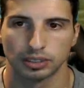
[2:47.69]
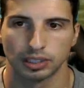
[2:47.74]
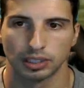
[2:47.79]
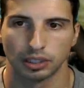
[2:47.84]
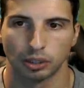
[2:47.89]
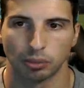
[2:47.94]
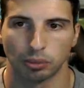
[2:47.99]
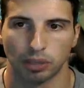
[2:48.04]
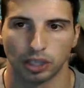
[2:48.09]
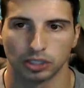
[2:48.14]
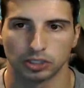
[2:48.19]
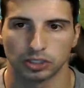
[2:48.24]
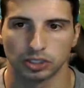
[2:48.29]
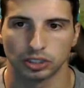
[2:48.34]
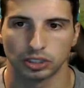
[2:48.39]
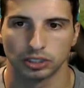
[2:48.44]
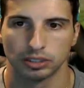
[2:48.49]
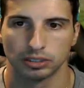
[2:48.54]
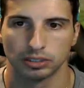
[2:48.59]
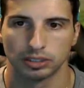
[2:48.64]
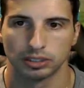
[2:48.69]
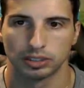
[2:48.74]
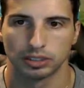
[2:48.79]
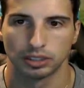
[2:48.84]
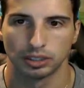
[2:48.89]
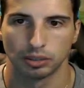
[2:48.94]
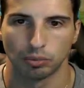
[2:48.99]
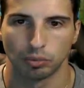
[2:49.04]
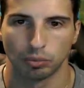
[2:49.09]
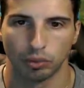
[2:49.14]
little monster?
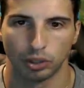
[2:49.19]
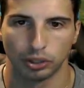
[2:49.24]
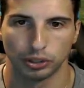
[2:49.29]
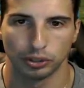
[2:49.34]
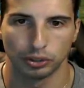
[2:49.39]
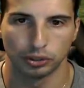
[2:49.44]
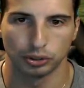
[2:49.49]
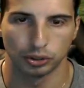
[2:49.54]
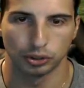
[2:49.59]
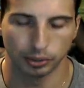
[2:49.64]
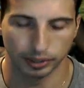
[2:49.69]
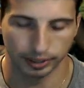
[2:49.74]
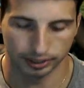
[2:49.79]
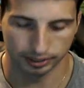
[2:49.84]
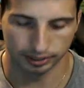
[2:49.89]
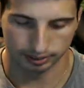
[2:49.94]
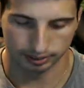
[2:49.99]
What are you doing?